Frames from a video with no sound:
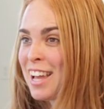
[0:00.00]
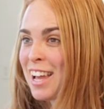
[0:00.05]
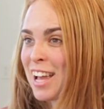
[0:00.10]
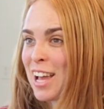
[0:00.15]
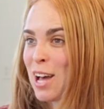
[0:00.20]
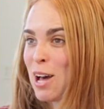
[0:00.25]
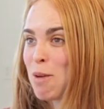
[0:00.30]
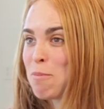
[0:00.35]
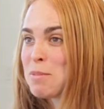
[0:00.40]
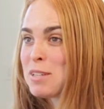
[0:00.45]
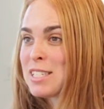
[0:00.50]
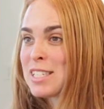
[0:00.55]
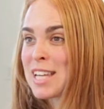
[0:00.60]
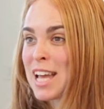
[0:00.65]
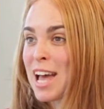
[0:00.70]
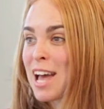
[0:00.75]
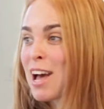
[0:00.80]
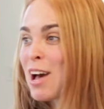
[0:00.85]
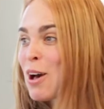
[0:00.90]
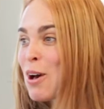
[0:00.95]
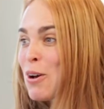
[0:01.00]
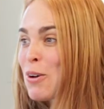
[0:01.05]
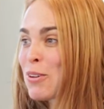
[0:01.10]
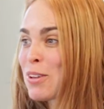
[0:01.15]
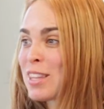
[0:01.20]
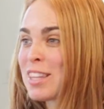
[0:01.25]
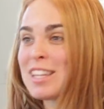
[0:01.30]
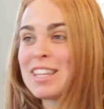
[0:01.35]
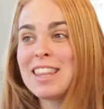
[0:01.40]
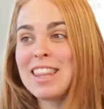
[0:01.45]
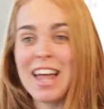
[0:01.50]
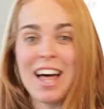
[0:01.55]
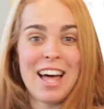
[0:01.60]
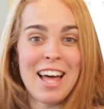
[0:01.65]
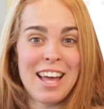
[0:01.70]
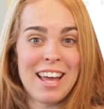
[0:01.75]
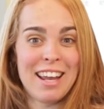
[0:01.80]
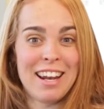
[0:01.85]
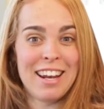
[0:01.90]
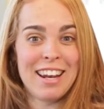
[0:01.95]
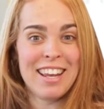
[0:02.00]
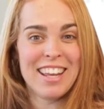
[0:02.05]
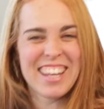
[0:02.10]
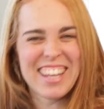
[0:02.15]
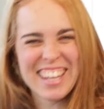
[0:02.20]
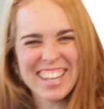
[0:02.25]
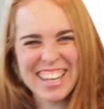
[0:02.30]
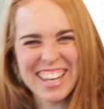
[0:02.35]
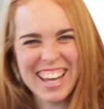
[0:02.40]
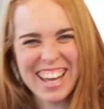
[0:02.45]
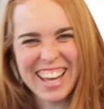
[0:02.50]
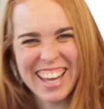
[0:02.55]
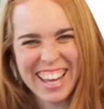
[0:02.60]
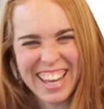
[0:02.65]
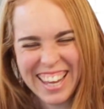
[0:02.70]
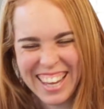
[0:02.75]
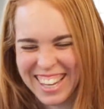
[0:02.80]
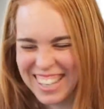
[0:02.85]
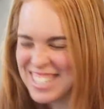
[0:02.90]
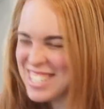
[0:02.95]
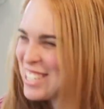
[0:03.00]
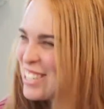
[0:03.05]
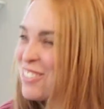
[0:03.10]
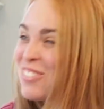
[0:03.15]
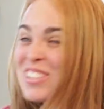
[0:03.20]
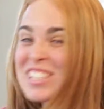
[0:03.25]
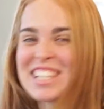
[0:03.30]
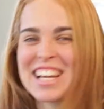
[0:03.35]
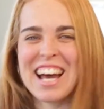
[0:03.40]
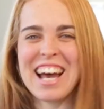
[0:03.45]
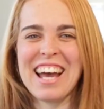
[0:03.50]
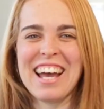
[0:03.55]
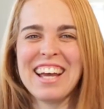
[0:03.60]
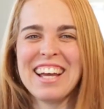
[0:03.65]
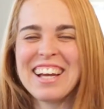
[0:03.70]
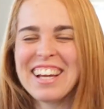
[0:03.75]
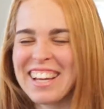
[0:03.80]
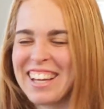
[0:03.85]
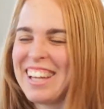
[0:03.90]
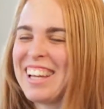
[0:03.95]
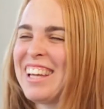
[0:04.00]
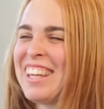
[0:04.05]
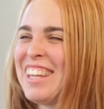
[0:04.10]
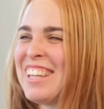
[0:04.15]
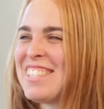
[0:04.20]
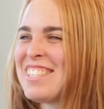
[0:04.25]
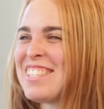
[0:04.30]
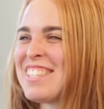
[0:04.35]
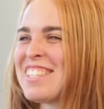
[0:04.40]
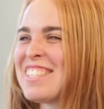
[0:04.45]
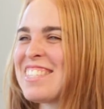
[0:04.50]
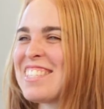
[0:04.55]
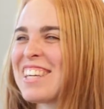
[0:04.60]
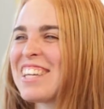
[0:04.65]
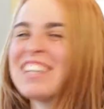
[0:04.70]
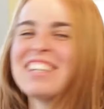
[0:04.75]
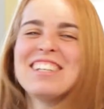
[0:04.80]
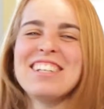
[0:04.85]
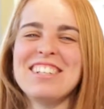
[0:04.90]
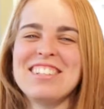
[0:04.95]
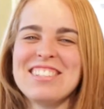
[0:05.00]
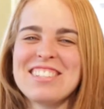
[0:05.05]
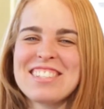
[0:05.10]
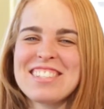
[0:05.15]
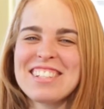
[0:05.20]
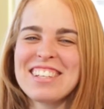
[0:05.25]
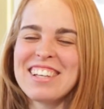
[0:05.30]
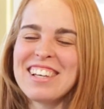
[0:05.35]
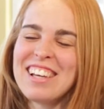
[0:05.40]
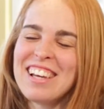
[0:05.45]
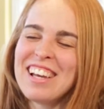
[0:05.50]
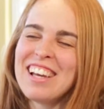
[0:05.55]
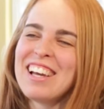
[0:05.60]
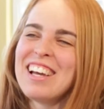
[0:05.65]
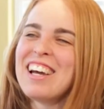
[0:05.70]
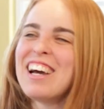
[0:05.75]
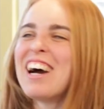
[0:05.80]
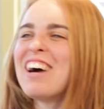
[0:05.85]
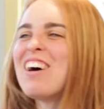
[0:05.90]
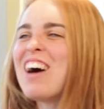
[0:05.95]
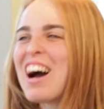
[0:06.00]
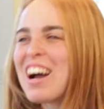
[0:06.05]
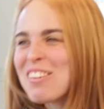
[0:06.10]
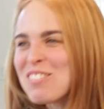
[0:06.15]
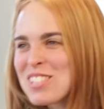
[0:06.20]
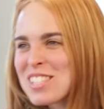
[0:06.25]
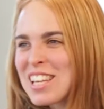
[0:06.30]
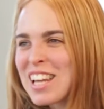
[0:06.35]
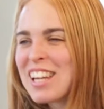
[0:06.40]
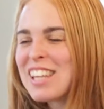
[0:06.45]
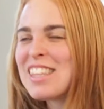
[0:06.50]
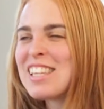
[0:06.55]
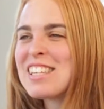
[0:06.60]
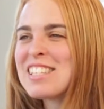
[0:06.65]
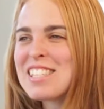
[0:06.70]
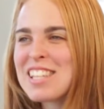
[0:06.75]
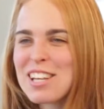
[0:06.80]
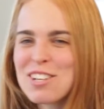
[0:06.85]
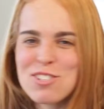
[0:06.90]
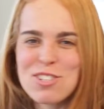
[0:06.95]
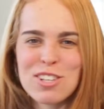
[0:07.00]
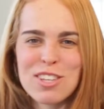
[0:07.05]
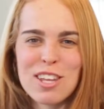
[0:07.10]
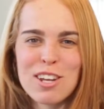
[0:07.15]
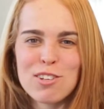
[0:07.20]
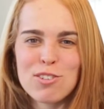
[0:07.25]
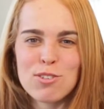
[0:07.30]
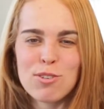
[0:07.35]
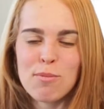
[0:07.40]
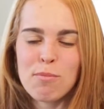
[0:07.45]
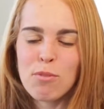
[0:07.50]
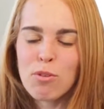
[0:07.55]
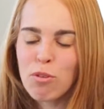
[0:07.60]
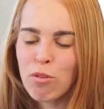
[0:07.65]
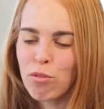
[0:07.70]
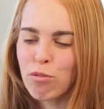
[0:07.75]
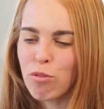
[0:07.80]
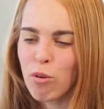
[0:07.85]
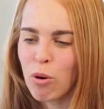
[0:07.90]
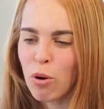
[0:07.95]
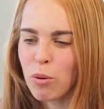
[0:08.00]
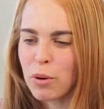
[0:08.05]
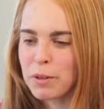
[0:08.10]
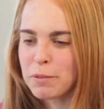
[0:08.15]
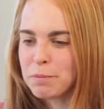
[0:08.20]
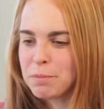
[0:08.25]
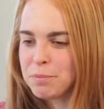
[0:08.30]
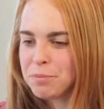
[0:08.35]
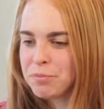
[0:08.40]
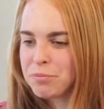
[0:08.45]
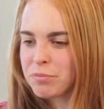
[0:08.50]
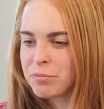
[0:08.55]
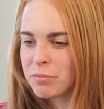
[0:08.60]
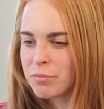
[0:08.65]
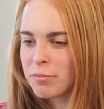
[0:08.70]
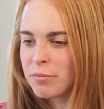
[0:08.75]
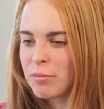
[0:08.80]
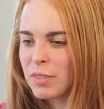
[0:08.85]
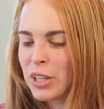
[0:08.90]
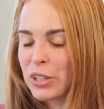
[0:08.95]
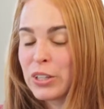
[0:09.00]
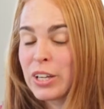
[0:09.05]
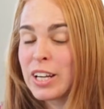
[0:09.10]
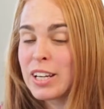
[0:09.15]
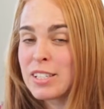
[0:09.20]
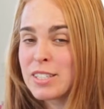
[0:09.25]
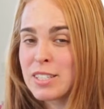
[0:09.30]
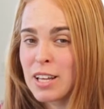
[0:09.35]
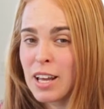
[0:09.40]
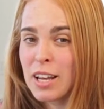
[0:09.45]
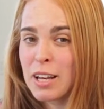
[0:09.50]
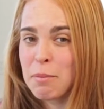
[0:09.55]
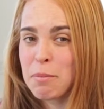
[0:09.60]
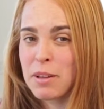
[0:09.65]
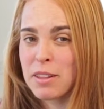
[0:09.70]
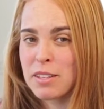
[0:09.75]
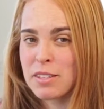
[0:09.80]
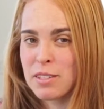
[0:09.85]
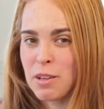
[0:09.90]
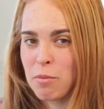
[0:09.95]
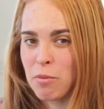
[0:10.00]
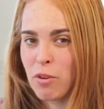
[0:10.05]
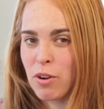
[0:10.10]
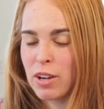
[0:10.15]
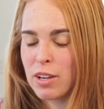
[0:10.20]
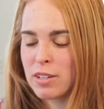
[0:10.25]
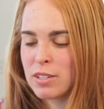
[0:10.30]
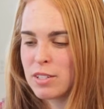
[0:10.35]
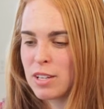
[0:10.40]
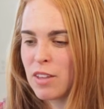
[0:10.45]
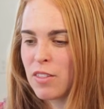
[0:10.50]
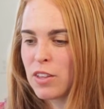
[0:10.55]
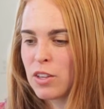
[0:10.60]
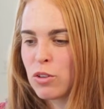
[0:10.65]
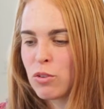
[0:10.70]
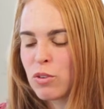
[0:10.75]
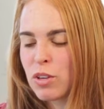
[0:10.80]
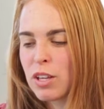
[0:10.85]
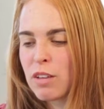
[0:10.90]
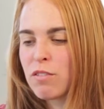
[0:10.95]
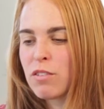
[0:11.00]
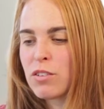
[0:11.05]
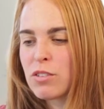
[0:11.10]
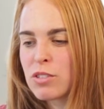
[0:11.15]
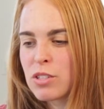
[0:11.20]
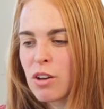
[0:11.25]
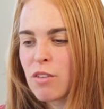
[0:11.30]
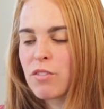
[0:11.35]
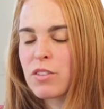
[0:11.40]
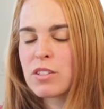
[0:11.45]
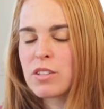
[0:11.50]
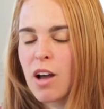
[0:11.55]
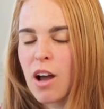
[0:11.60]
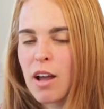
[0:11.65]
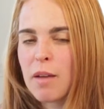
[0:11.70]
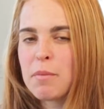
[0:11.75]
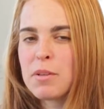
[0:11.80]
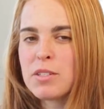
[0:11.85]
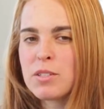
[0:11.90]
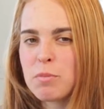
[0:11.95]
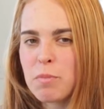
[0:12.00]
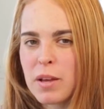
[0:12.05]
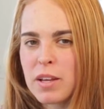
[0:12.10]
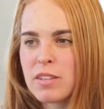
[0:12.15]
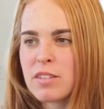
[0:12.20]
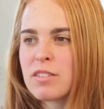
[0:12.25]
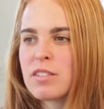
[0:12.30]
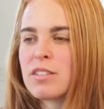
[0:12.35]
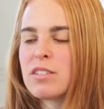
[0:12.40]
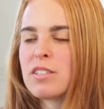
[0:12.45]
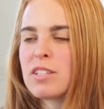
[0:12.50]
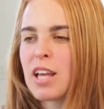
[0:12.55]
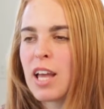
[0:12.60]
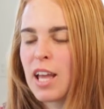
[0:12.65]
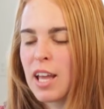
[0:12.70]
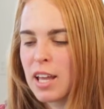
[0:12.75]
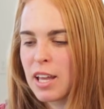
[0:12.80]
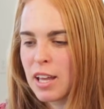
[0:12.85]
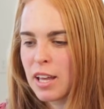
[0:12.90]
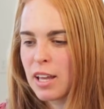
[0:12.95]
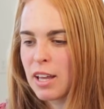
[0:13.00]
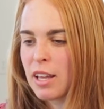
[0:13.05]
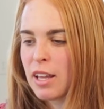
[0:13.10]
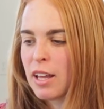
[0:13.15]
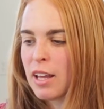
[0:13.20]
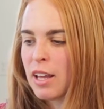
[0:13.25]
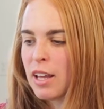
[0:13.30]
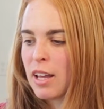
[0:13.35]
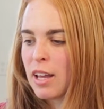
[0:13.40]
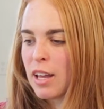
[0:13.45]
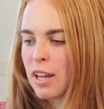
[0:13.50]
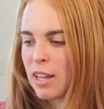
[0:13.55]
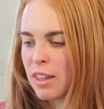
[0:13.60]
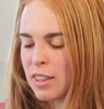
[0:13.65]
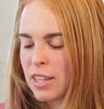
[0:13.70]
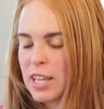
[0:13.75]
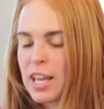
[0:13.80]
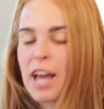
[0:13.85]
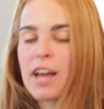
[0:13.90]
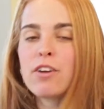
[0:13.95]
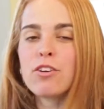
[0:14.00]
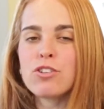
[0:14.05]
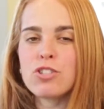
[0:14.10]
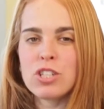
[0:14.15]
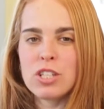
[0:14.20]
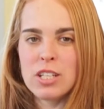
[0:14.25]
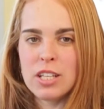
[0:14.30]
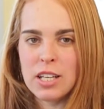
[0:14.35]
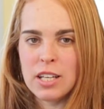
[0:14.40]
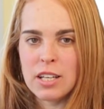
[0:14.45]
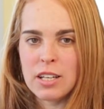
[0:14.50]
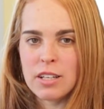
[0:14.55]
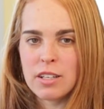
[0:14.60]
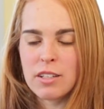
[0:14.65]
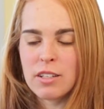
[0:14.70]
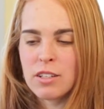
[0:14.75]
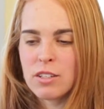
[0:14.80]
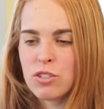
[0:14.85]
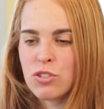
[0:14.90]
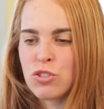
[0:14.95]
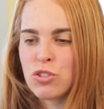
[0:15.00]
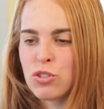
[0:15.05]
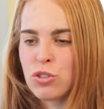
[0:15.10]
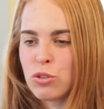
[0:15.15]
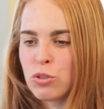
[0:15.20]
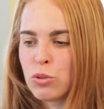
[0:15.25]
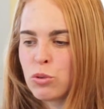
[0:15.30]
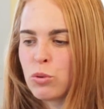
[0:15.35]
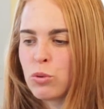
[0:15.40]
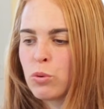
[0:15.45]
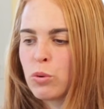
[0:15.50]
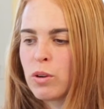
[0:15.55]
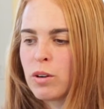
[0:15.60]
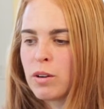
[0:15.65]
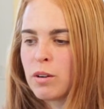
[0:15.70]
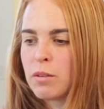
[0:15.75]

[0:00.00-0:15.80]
coming down the line until we die. That's just the good news. I'm setting the intention that as you move forward, you get excited by these upgrades and that you give yourself the time and space to take the energy needed to